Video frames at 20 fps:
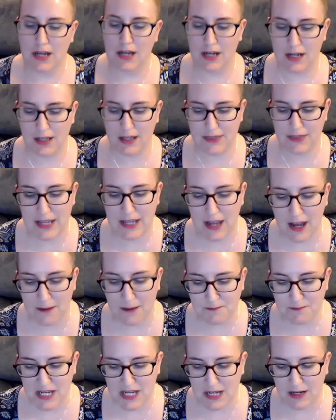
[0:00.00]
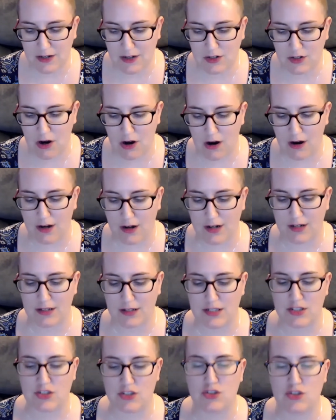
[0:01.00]
The updated card
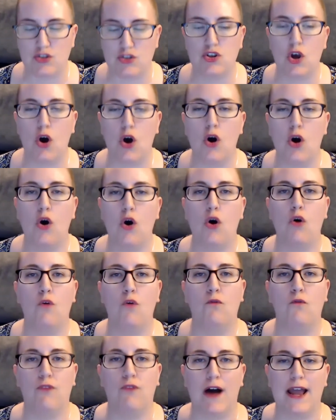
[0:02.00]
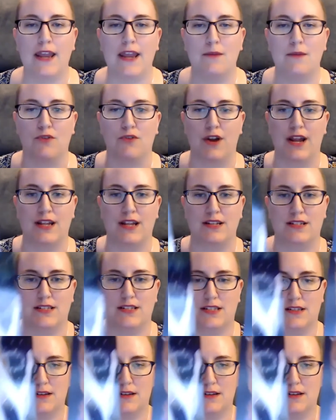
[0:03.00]
is so vibrant.